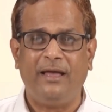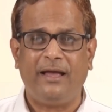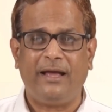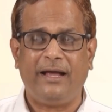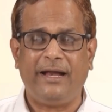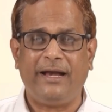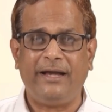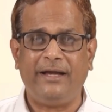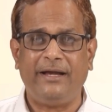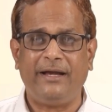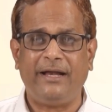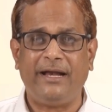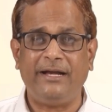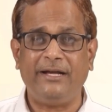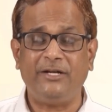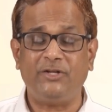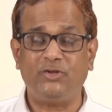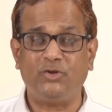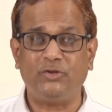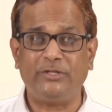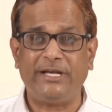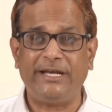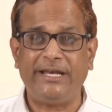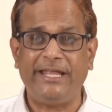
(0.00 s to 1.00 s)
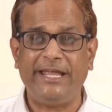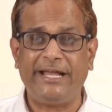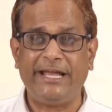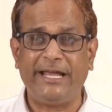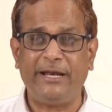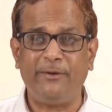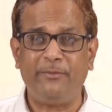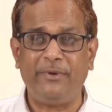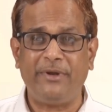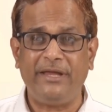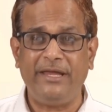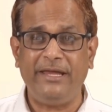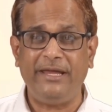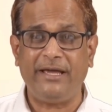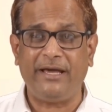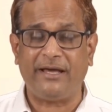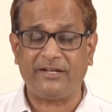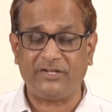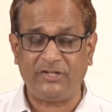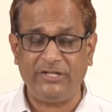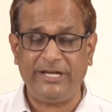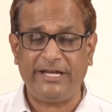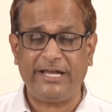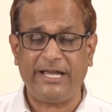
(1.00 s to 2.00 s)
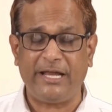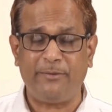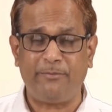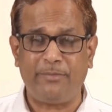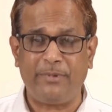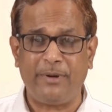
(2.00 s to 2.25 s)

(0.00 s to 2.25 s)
and so that he or she can